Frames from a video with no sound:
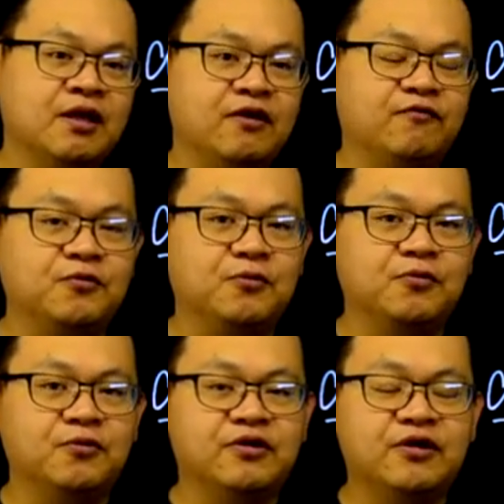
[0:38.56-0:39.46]
If
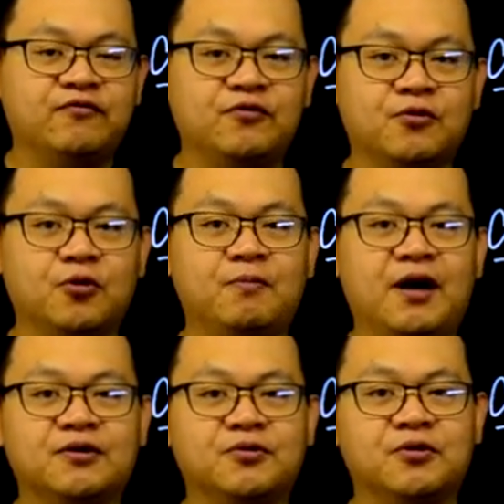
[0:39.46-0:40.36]
you go
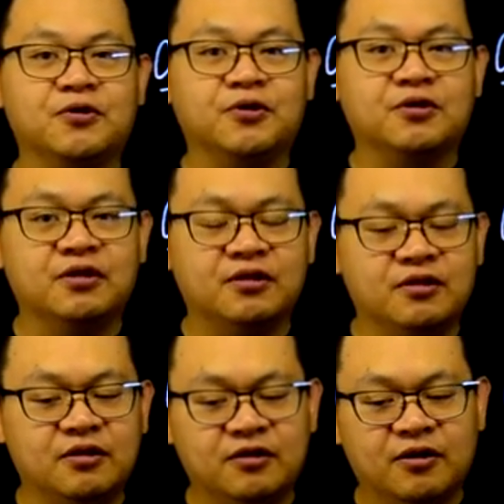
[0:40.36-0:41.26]
back to
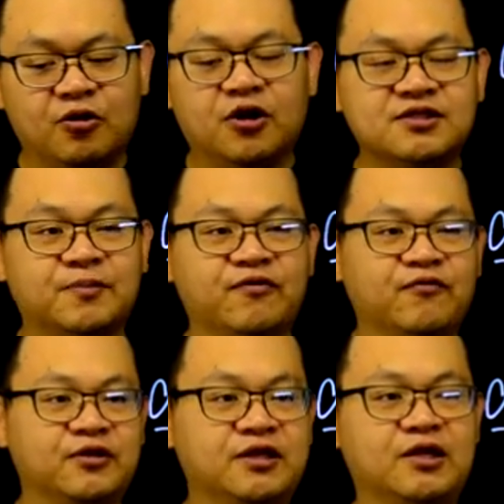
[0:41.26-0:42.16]
the concept of
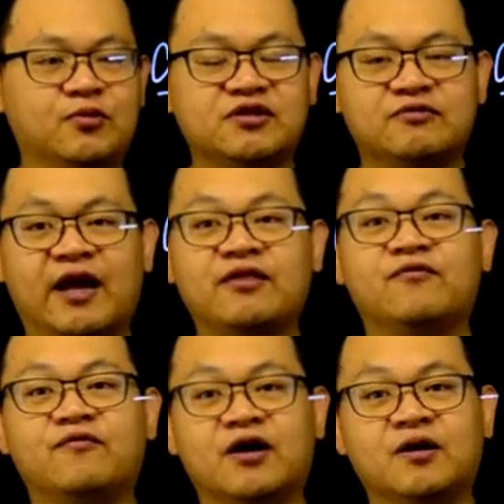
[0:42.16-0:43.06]
continuous
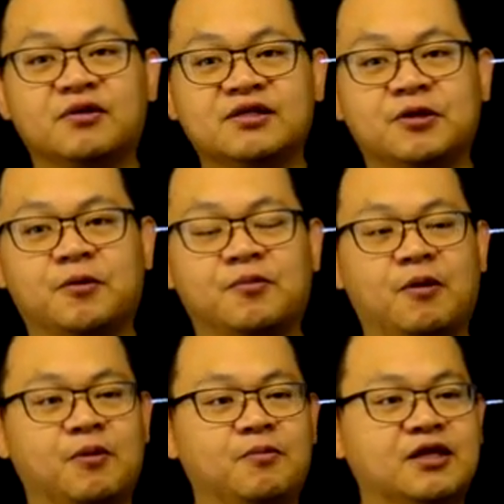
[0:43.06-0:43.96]
random variables in your
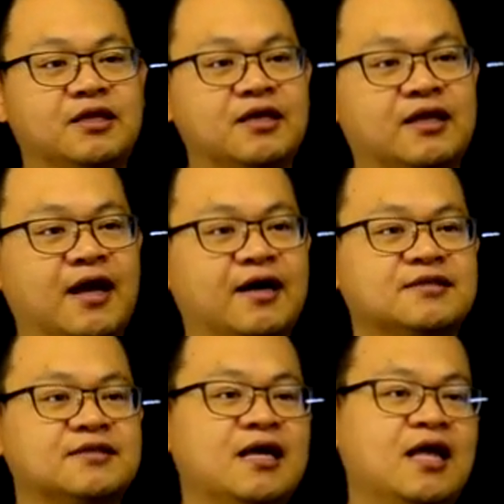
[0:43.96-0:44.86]
probability
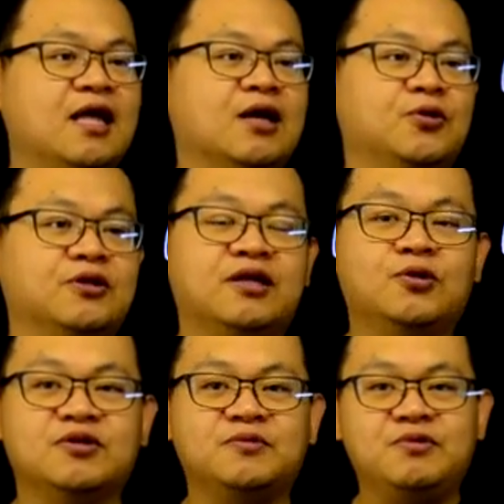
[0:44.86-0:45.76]
class,
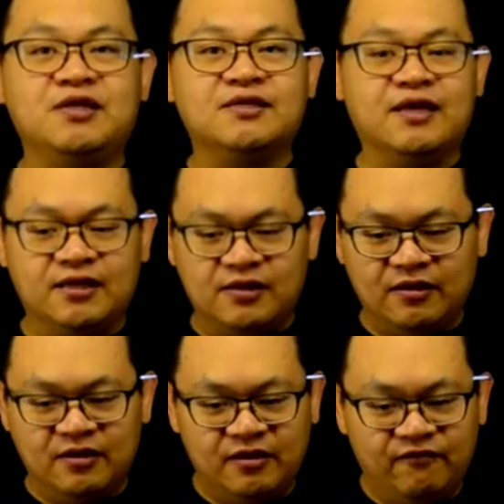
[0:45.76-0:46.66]
continuous means that
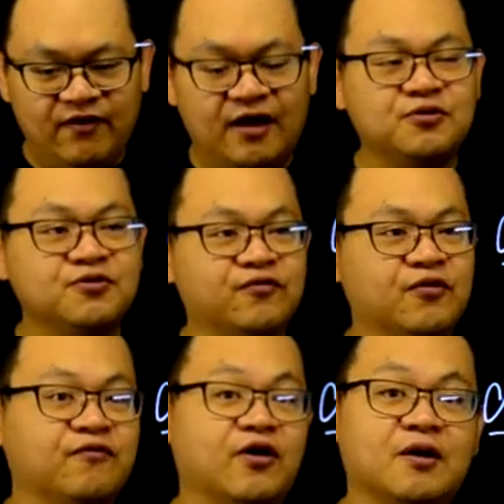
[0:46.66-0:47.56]
the values of
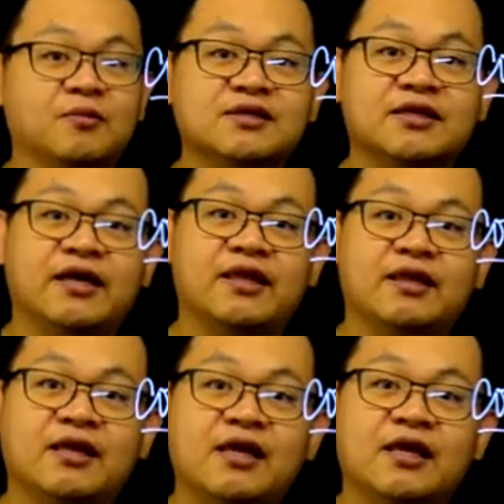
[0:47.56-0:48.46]
your variables
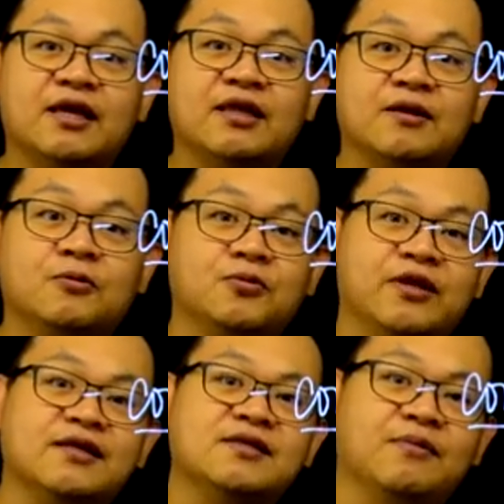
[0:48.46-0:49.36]
can include
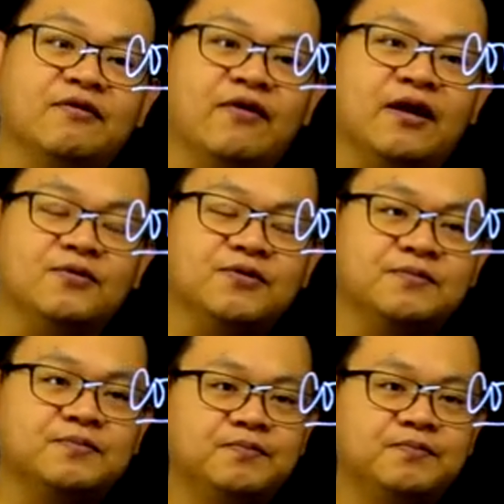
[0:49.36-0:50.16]
decimal values.